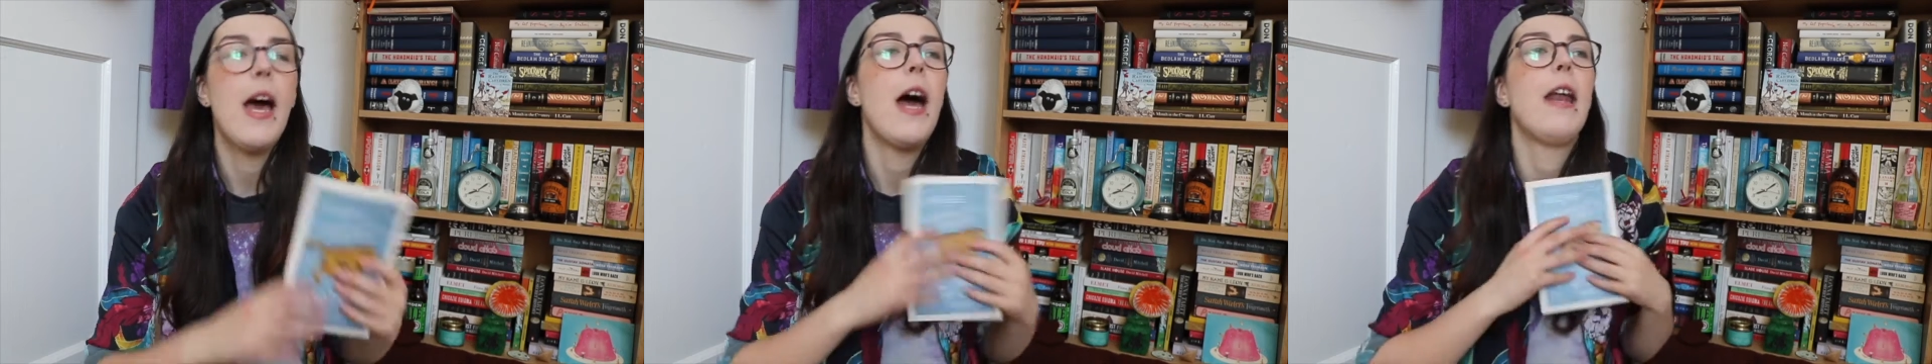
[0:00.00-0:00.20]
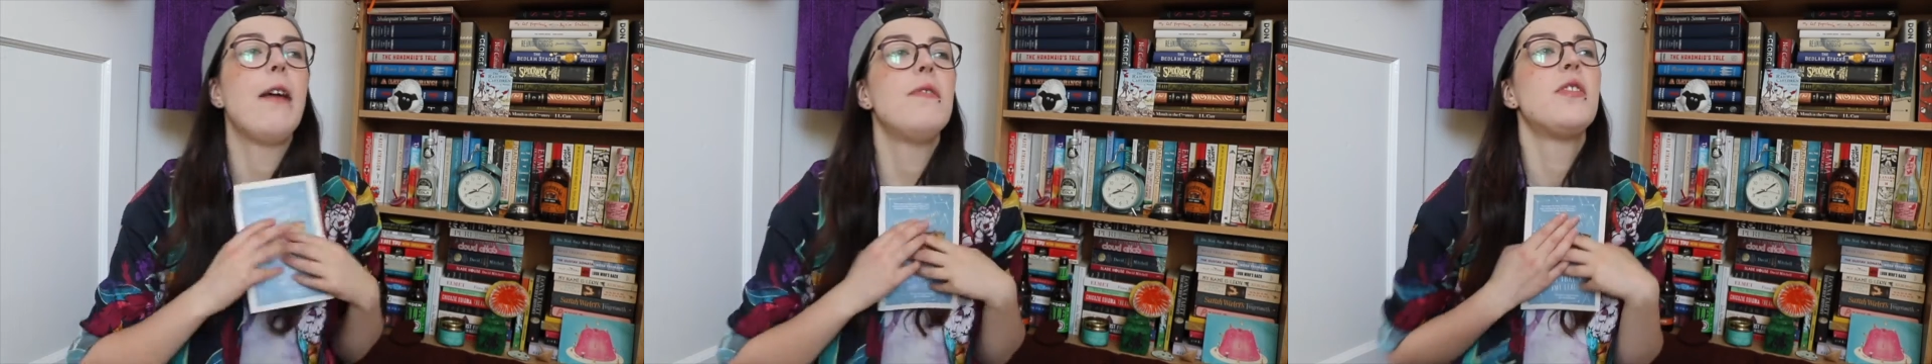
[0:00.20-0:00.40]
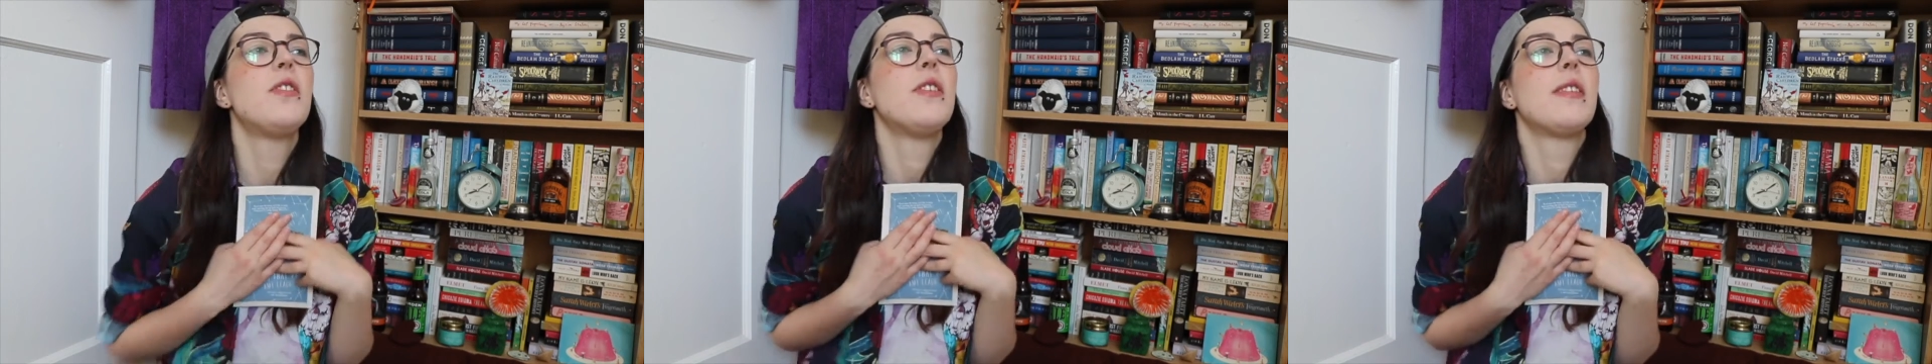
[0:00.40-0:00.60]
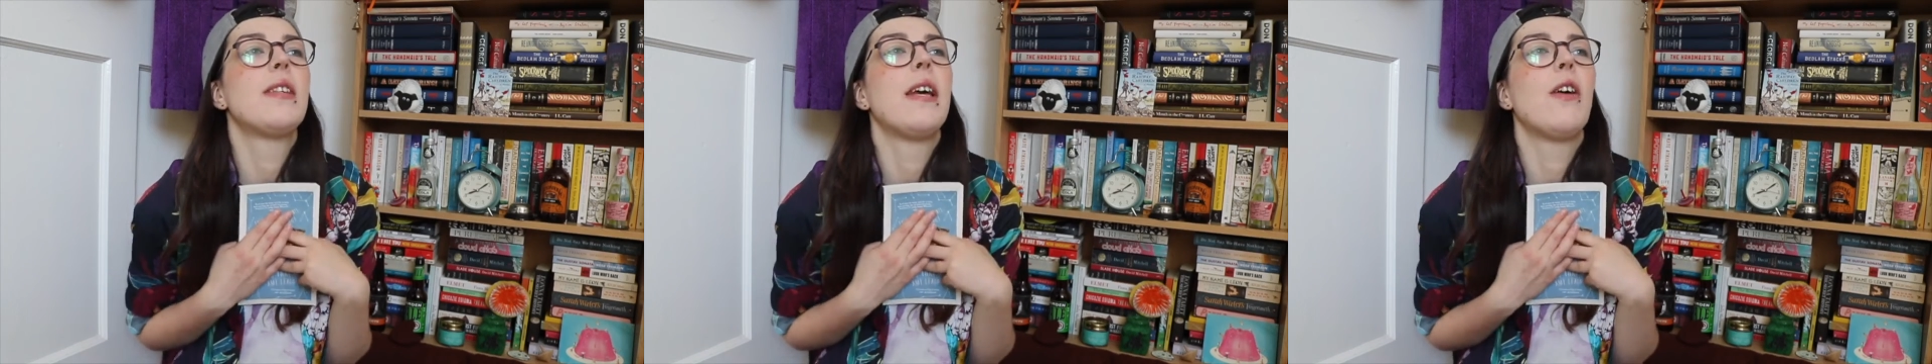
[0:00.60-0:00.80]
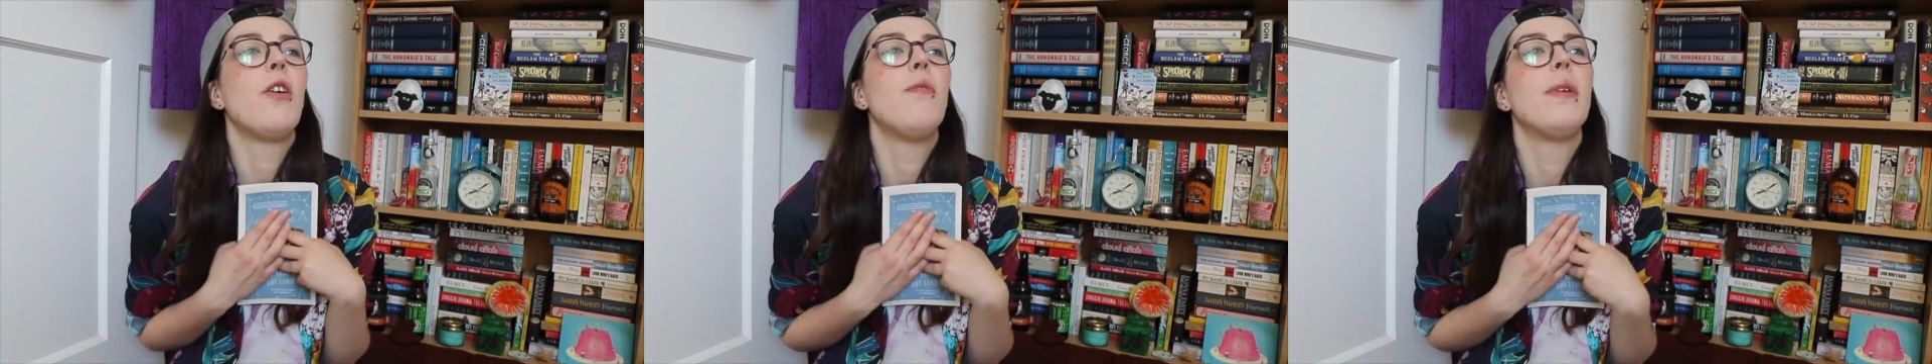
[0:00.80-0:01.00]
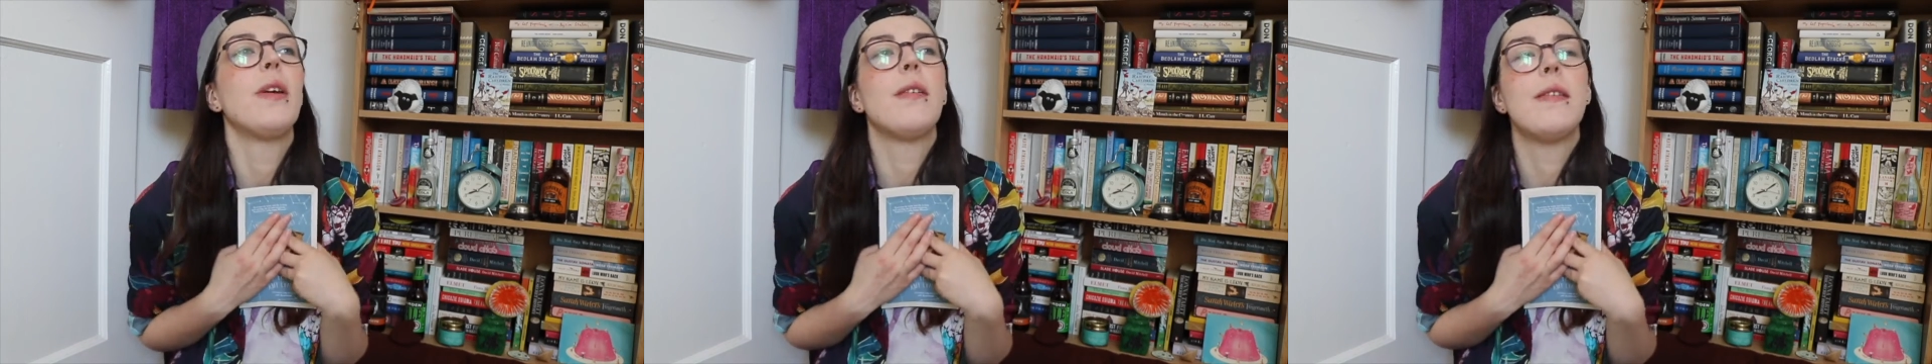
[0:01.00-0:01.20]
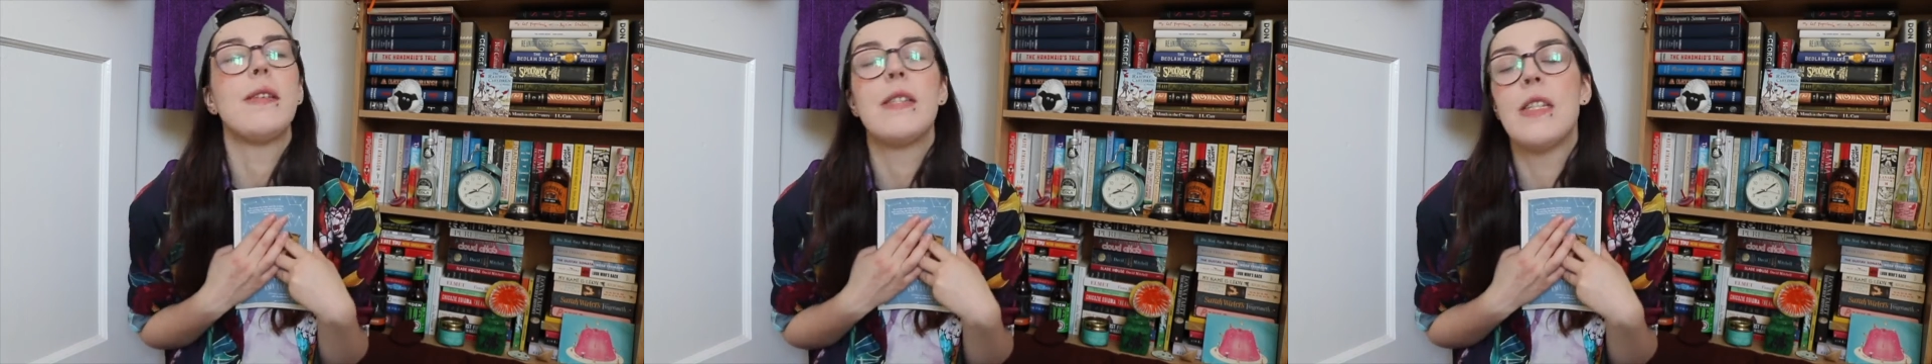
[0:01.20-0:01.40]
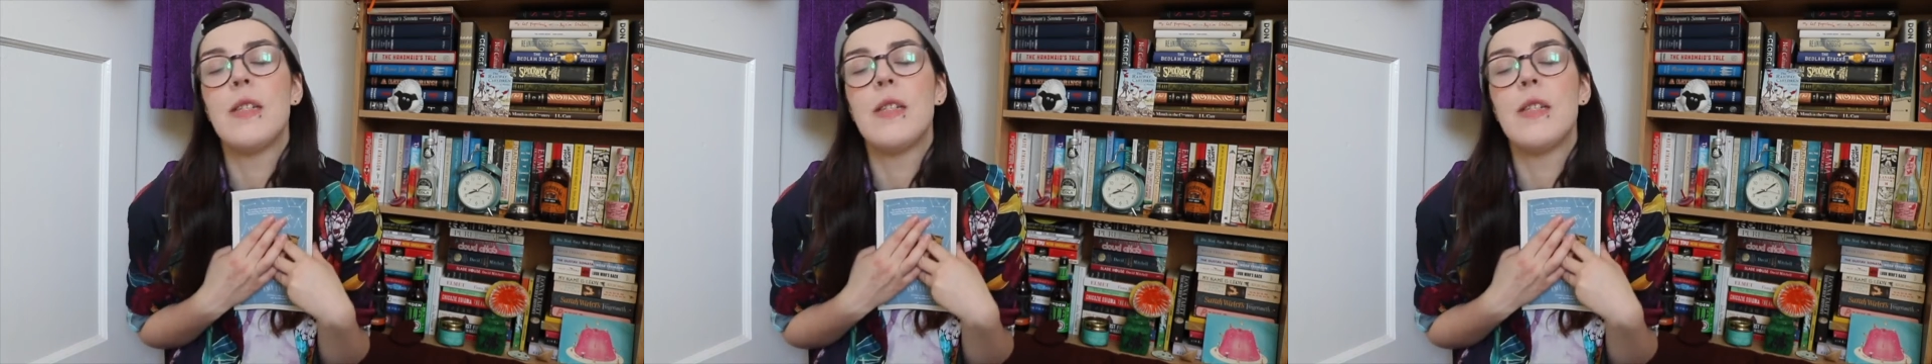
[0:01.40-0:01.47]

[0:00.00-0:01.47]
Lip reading: And I was just like, oh my goodness,